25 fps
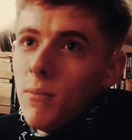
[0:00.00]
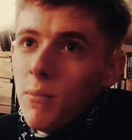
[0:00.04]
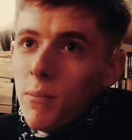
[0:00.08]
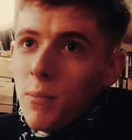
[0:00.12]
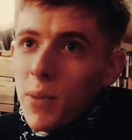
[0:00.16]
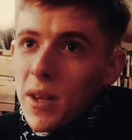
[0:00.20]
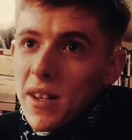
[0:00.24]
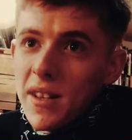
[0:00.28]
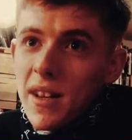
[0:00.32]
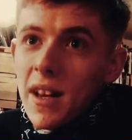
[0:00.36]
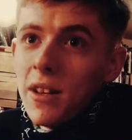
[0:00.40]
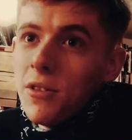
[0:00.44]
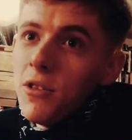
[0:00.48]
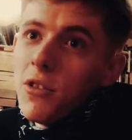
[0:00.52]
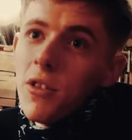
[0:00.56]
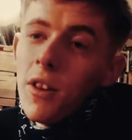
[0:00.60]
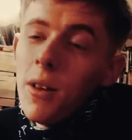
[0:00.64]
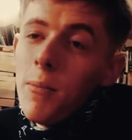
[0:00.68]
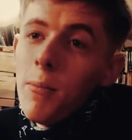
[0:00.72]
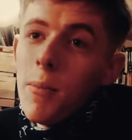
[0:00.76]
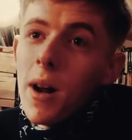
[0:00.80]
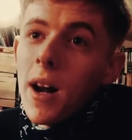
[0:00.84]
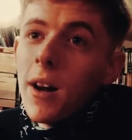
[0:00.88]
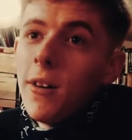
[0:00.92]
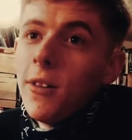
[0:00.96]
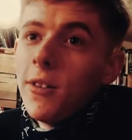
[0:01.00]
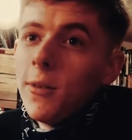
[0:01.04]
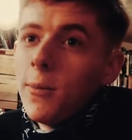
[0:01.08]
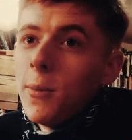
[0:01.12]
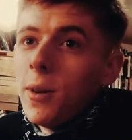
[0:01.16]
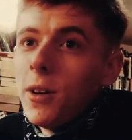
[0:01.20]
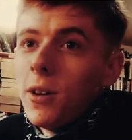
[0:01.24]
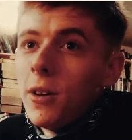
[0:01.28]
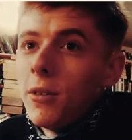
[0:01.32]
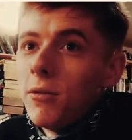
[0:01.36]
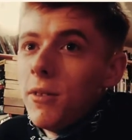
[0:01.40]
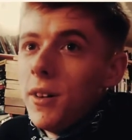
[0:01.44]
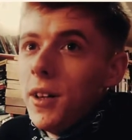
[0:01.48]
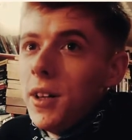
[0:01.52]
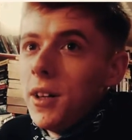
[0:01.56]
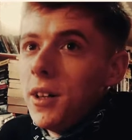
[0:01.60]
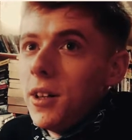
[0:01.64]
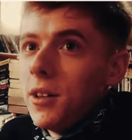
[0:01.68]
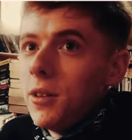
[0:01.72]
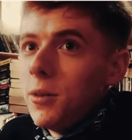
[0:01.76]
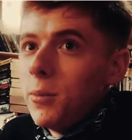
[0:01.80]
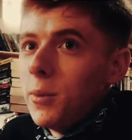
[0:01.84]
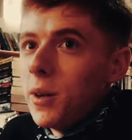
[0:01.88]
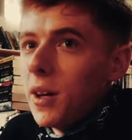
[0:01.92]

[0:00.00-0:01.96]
potential embarrassment or ridicule.